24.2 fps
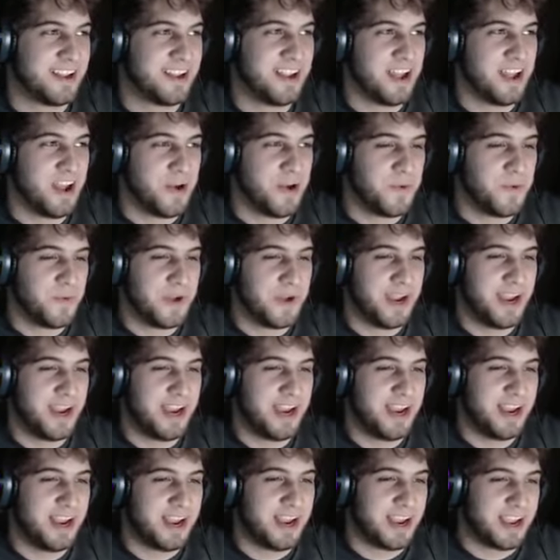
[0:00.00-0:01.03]

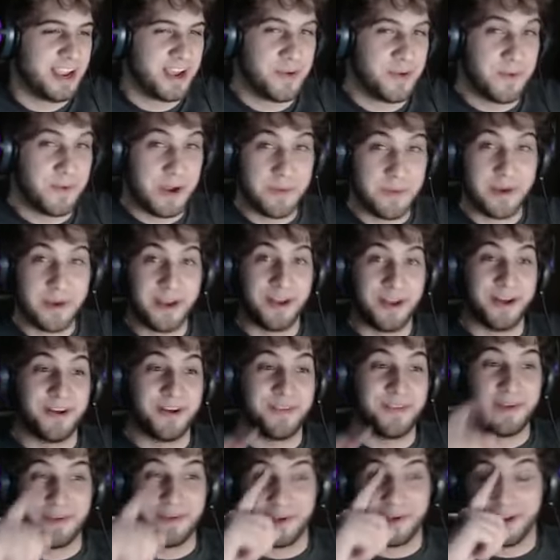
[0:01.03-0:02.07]
We will
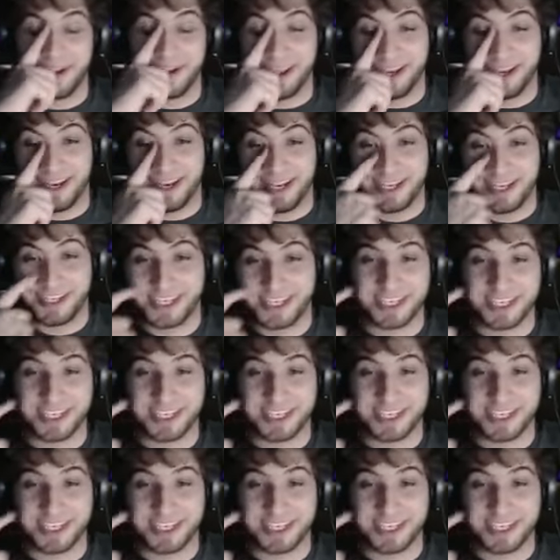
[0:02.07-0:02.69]
in just a moment.